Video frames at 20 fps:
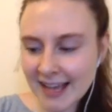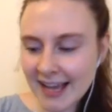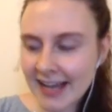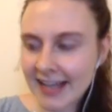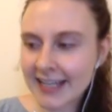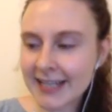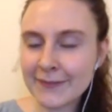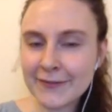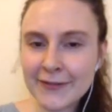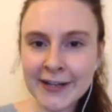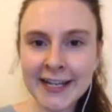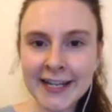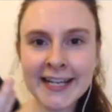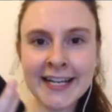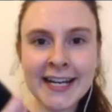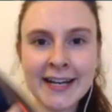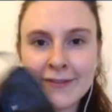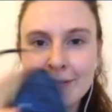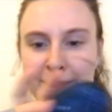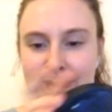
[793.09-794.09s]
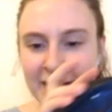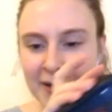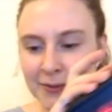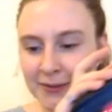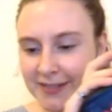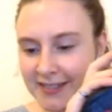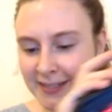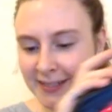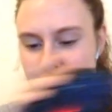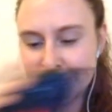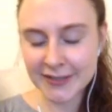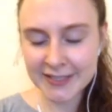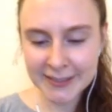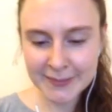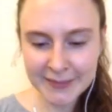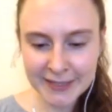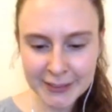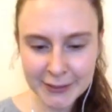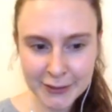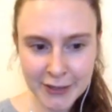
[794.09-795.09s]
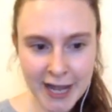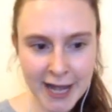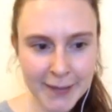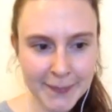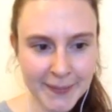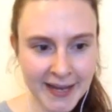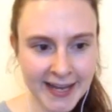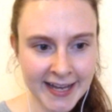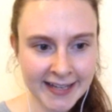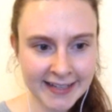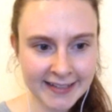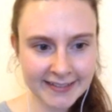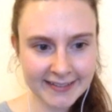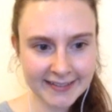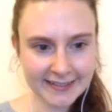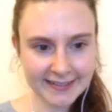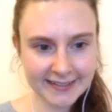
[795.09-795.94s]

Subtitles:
I keep forgetting I have a mouse. I'm using my trackpad.